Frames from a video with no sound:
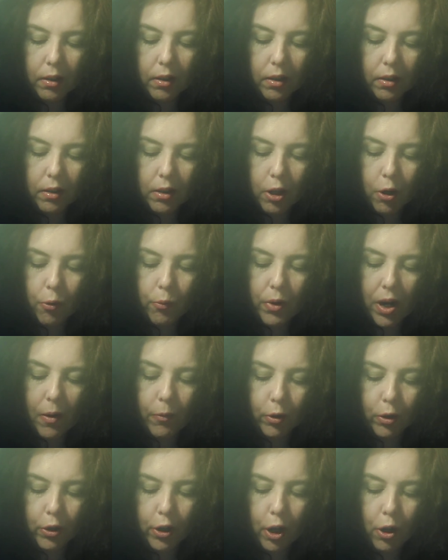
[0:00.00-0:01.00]
you
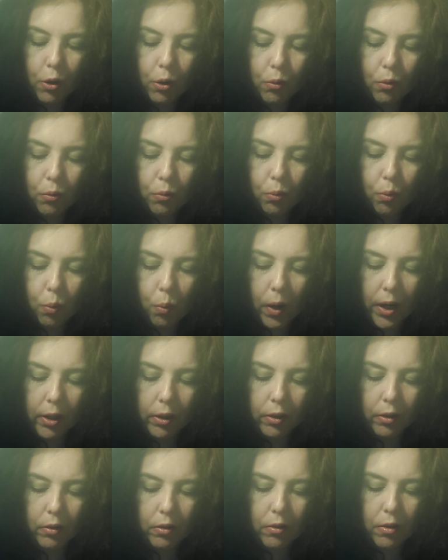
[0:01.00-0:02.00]
never know
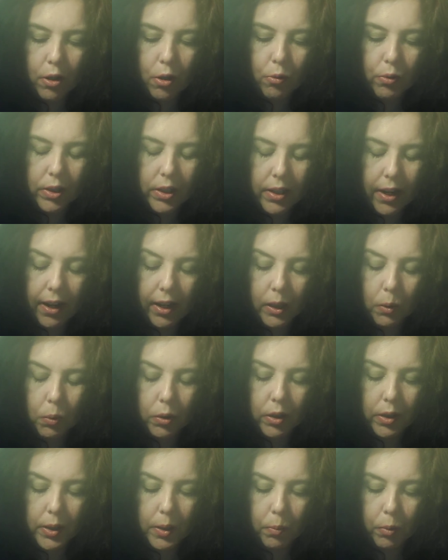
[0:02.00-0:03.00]
where you stand with
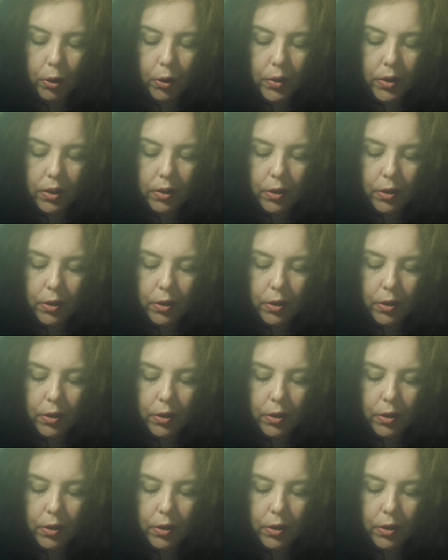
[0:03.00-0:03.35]
this person.